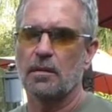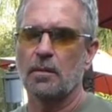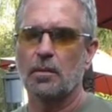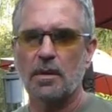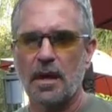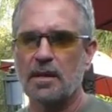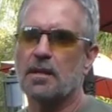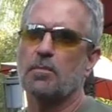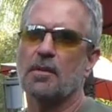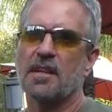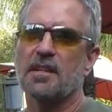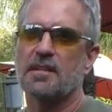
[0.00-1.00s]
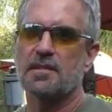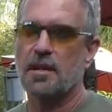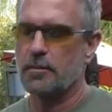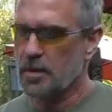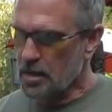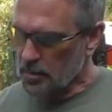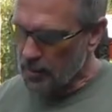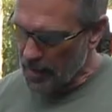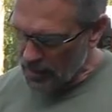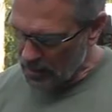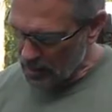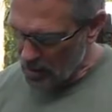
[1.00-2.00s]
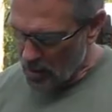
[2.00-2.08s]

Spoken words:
We're not going to plink in semi-automatic.